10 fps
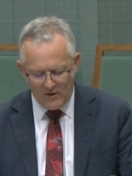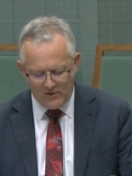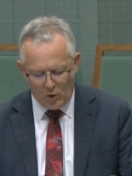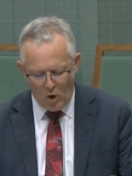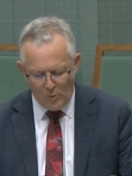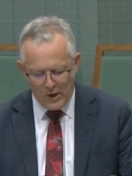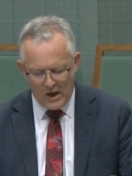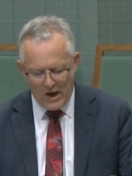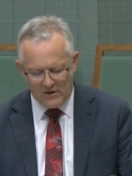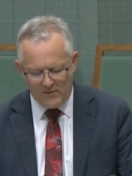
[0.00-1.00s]
to lobbying
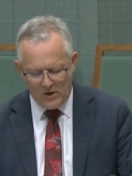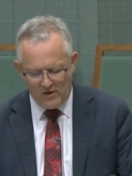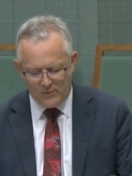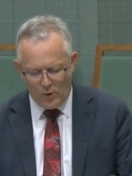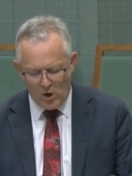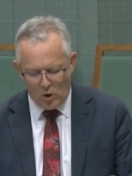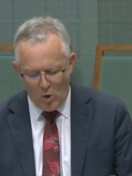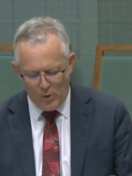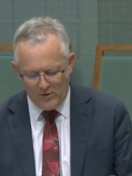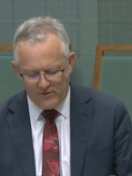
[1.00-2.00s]
activities by a
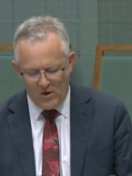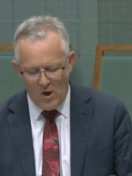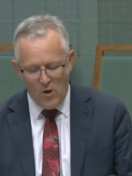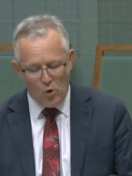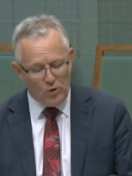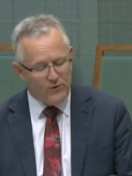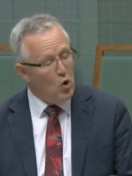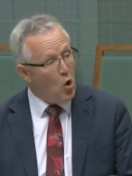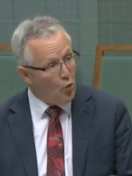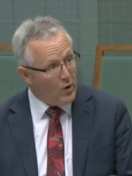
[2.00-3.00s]
lobbyist who is
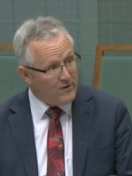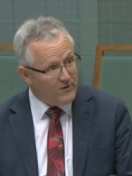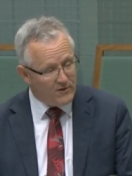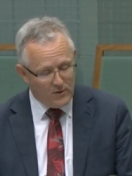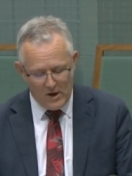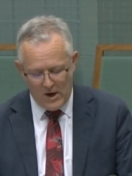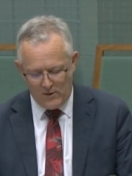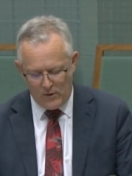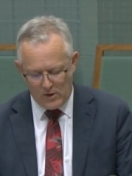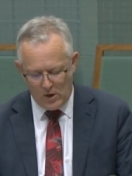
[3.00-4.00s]
not registered under
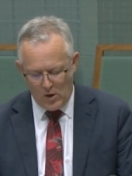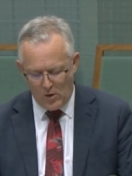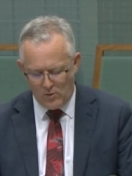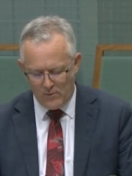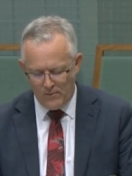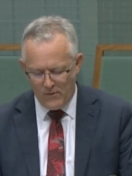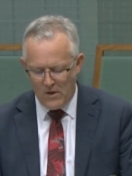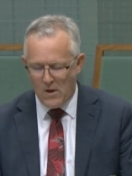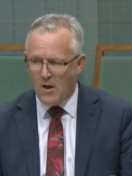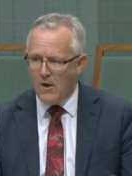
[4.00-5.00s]
the Code.
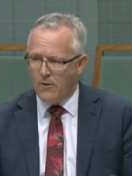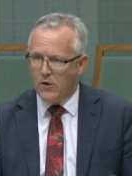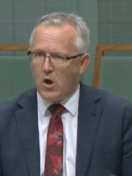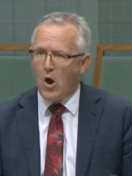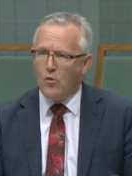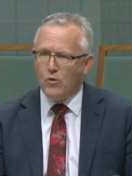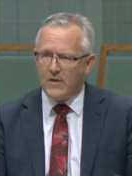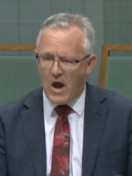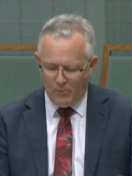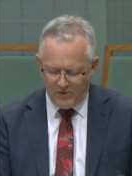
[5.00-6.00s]
The Code was
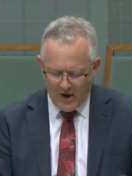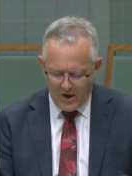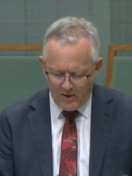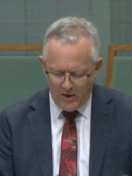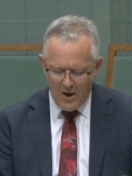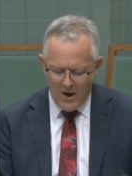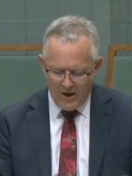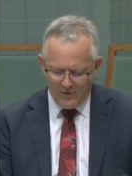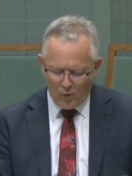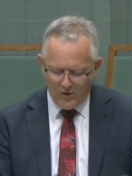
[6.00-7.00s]
updated
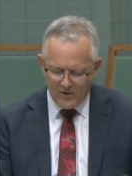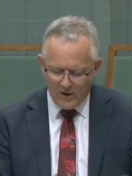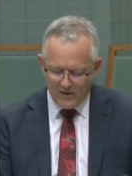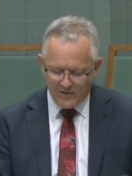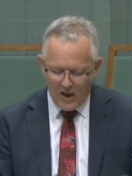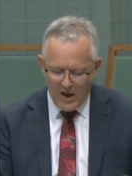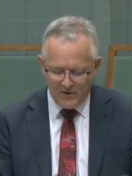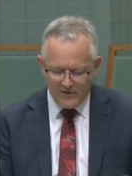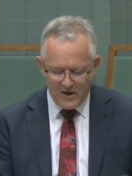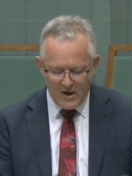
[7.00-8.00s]
as recently as
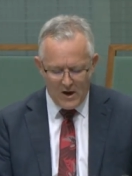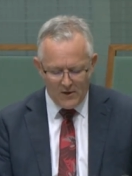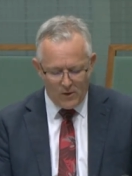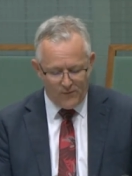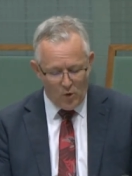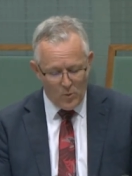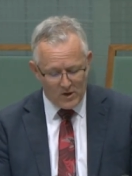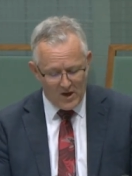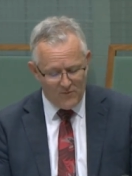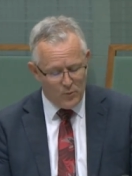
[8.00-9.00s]
last year under the former
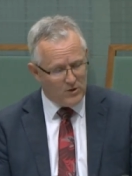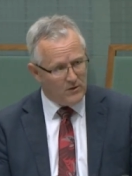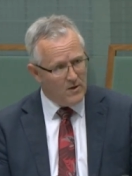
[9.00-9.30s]
government.